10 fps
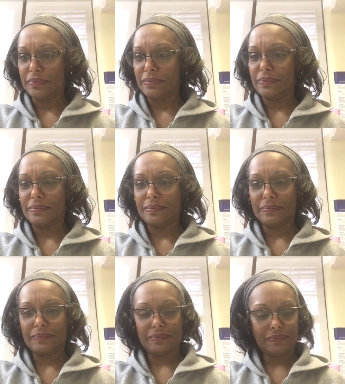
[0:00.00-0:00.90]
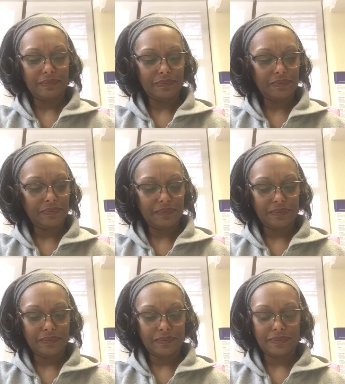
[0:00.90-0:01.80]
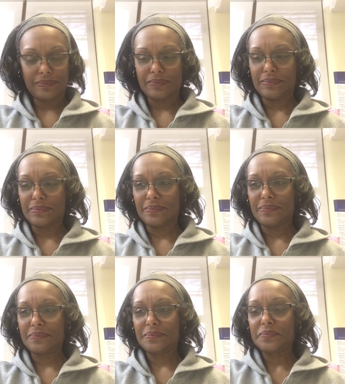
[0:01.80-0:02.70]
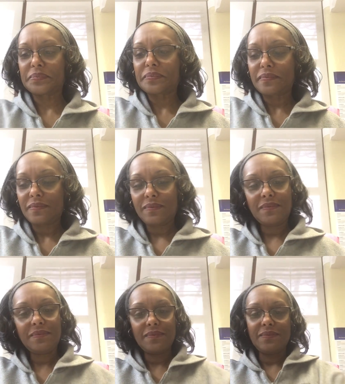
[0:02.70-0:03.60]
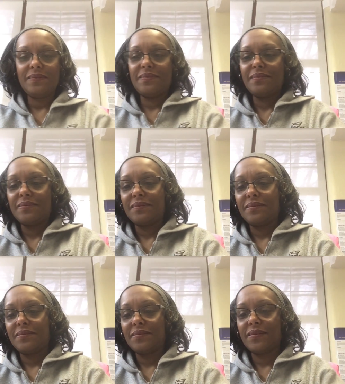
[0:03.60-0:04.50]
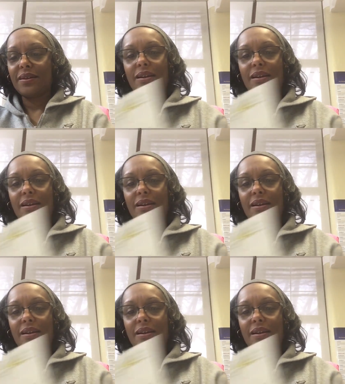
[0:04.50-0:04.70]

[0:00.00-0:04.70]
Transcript: [no speech]